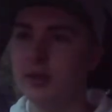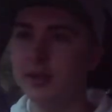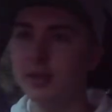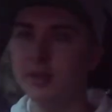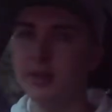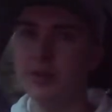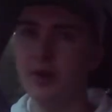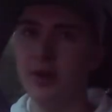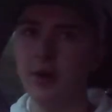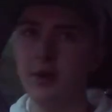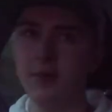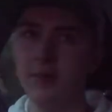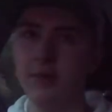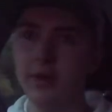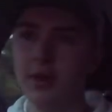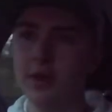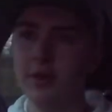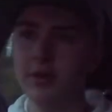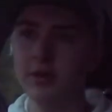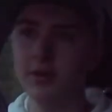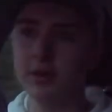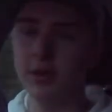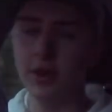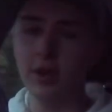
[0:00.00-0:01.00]
there's not
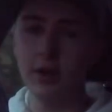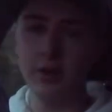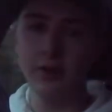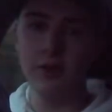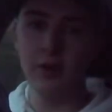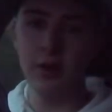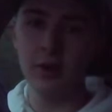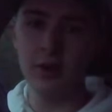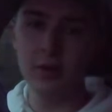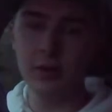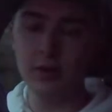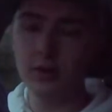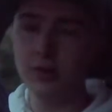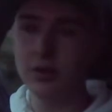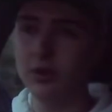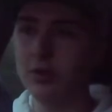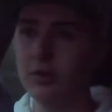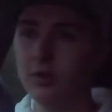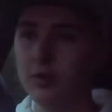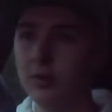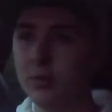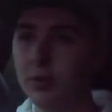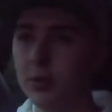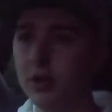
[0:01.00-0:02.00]
videos like that on
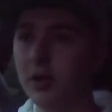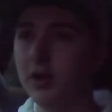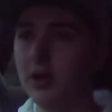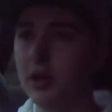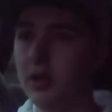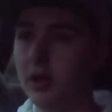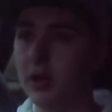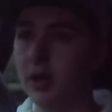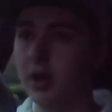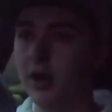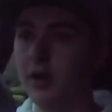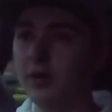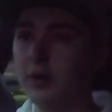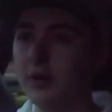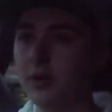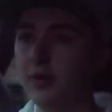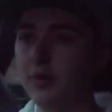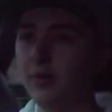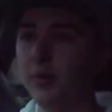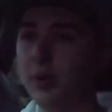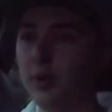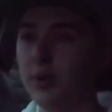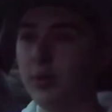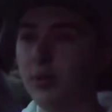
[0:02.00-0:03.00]
YouTube. I don't know
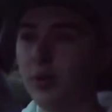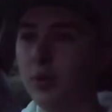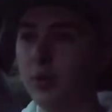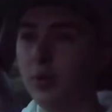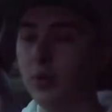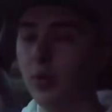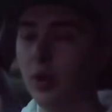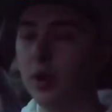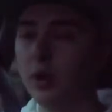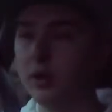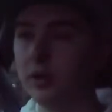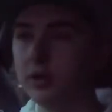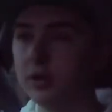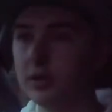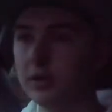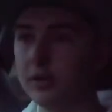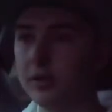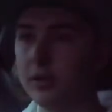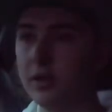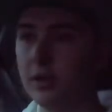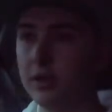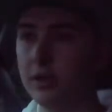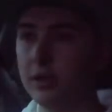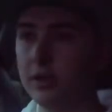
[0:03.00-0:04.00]
if people
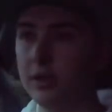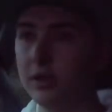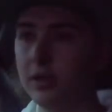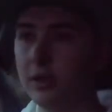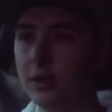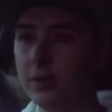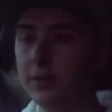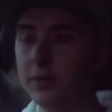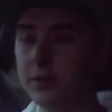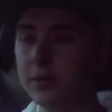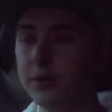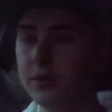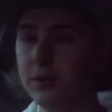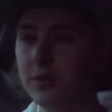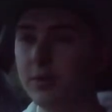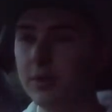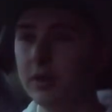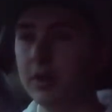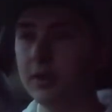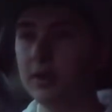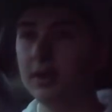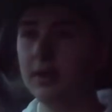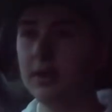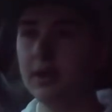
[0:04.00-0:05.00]
look for
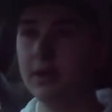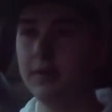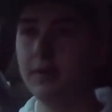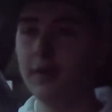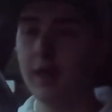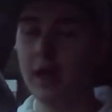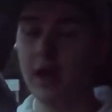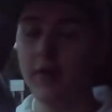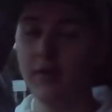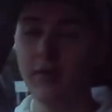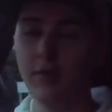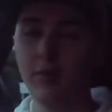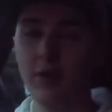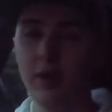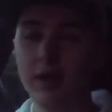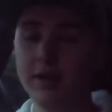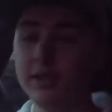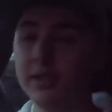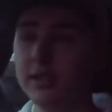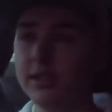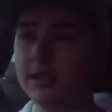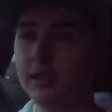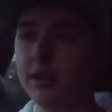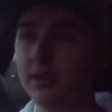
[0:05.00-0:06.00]
something if they're having
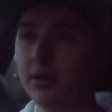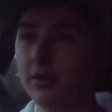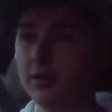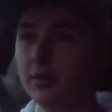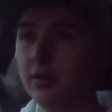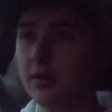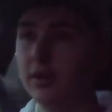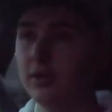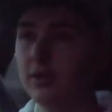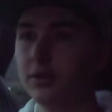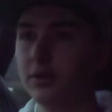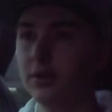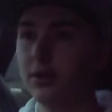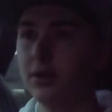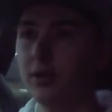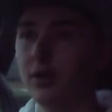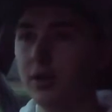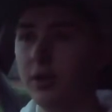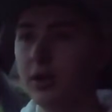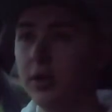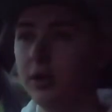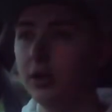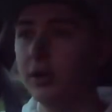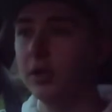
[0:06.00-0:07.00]
braces and they're not really
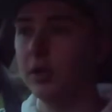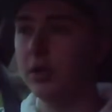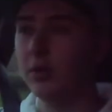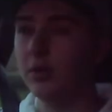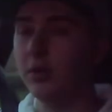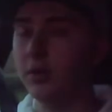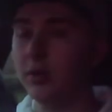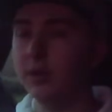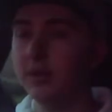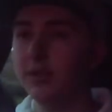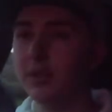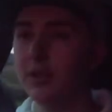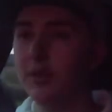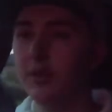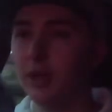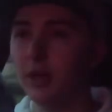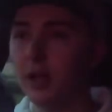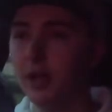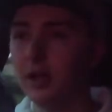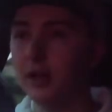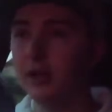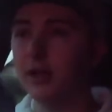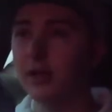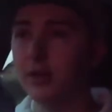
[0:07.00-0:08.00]
sure what it's going to be
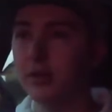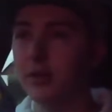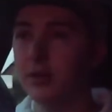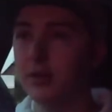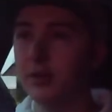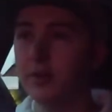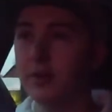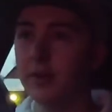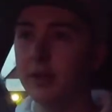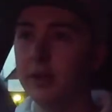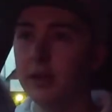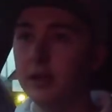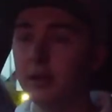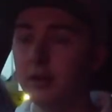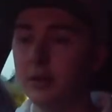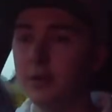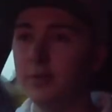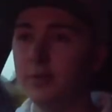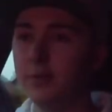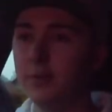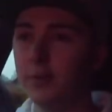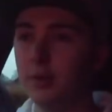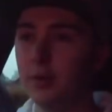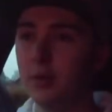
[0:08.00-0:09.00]
like. I don't know if they look
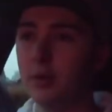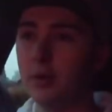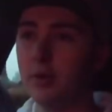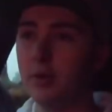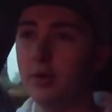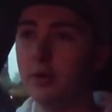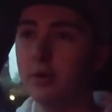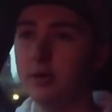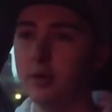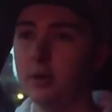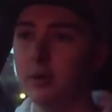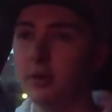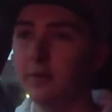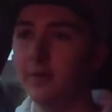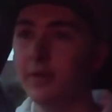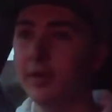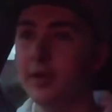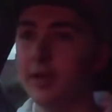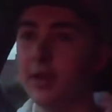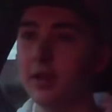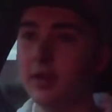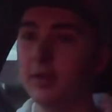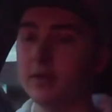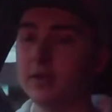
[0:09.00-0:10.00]
for
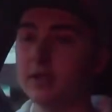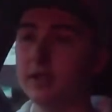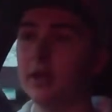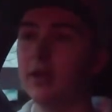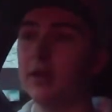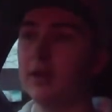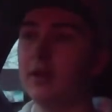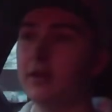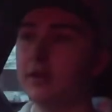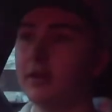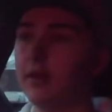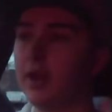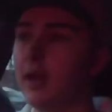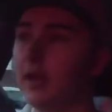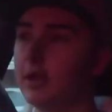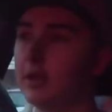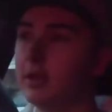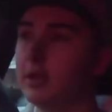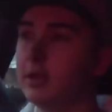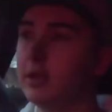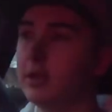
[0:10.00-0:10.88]
videos like that.